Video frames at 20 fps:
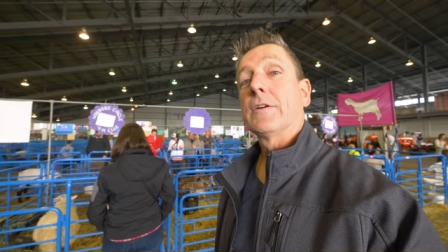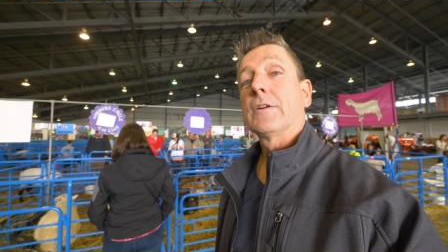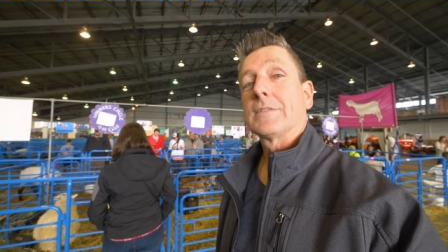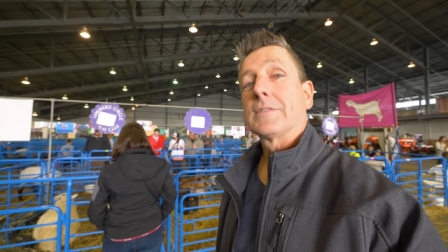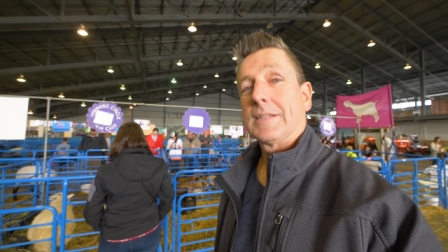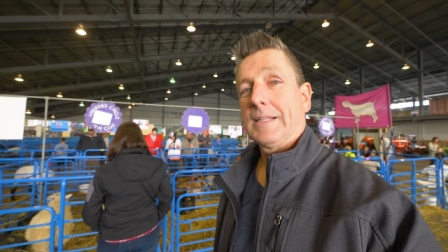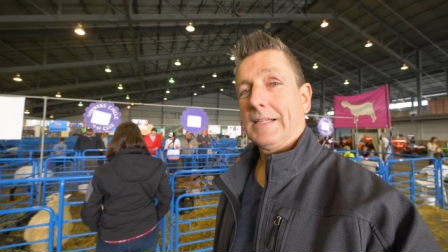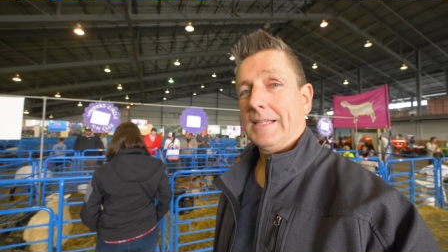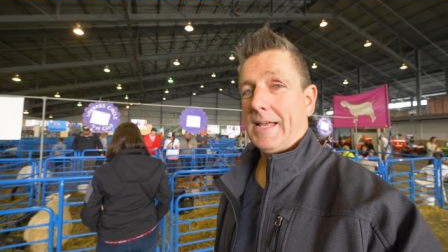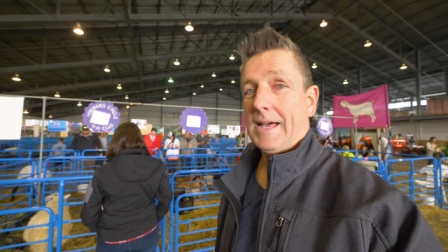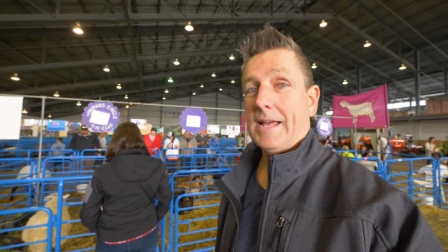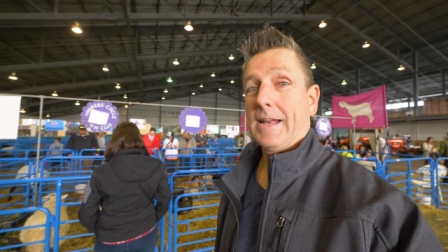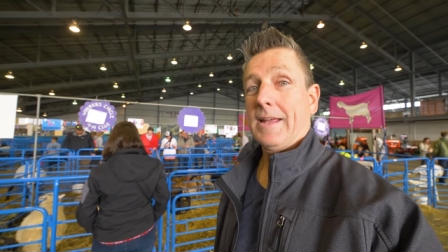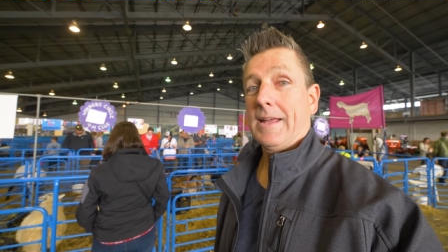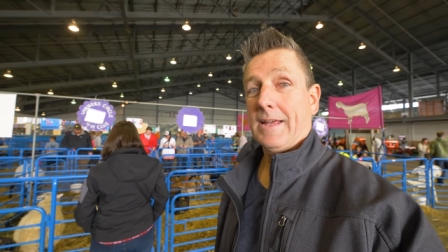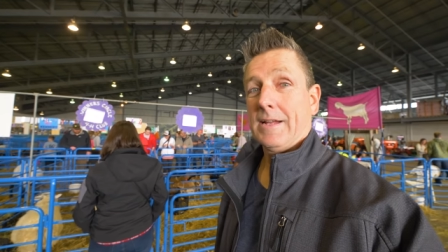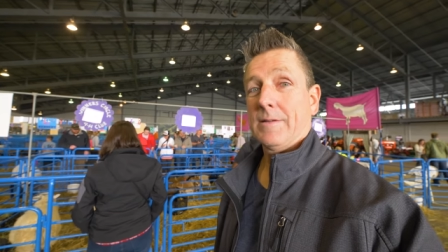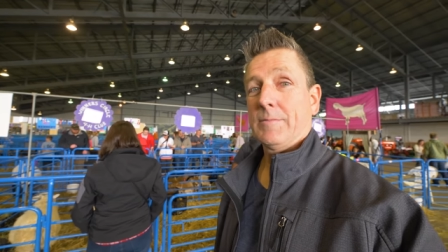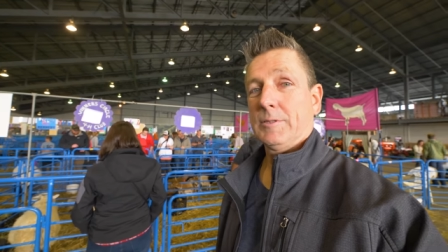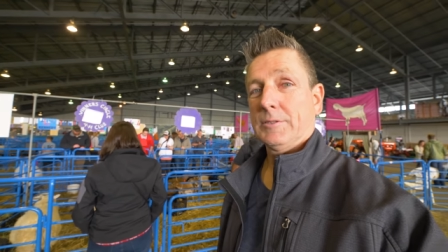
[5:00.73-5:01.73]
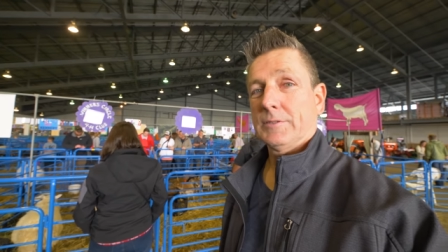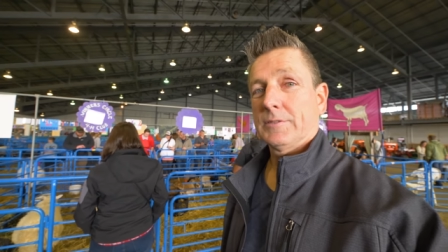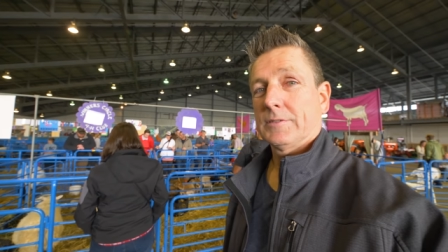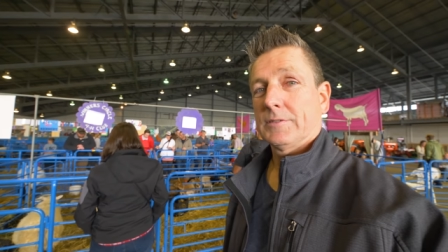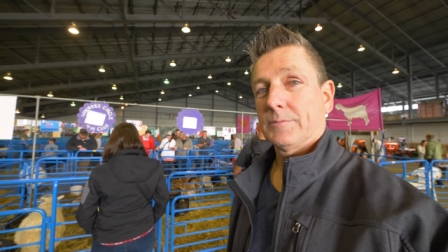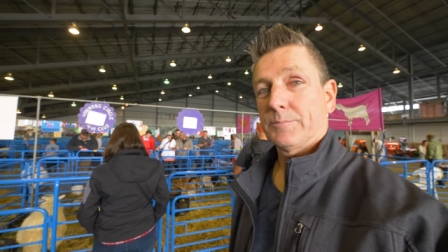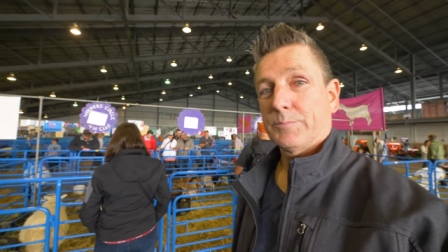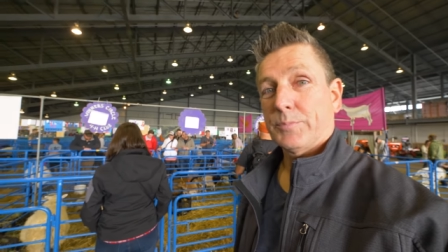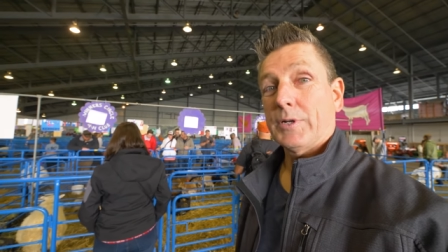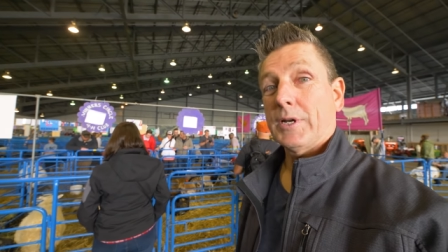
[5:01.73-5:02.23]
there is a lot of animals.
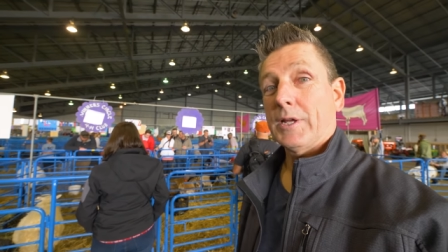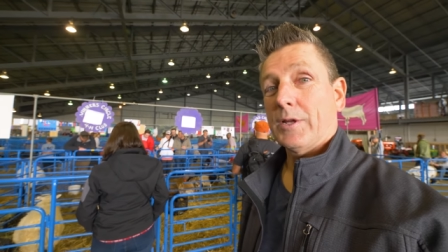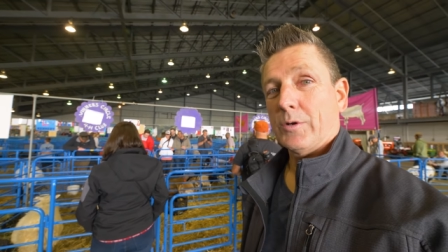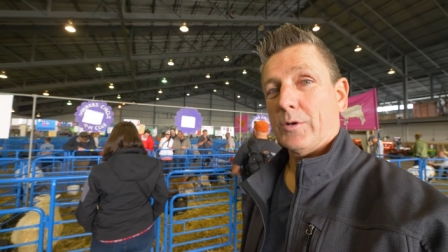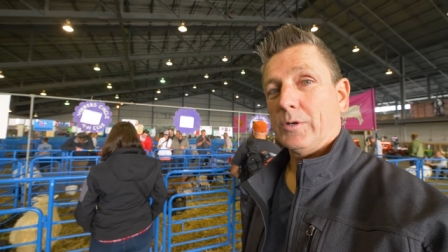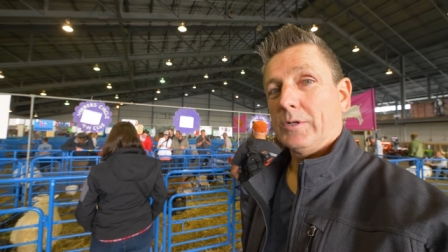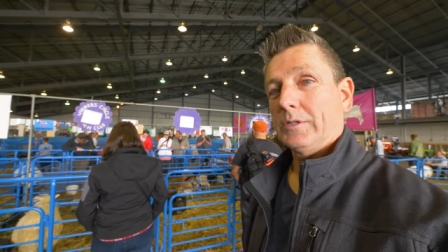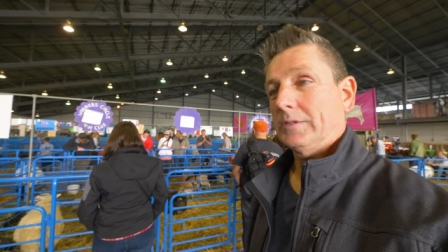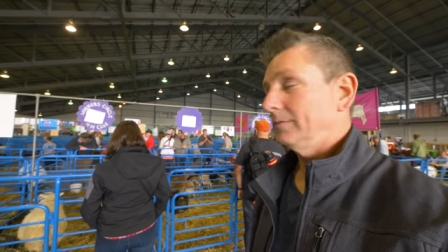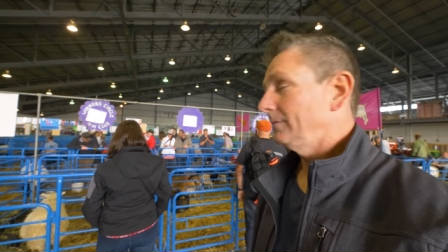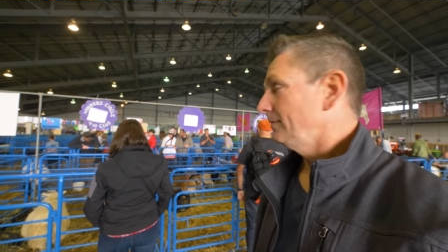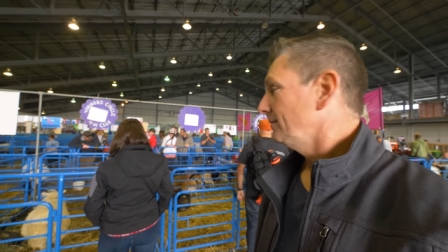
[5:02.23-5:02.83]
Pretty cool.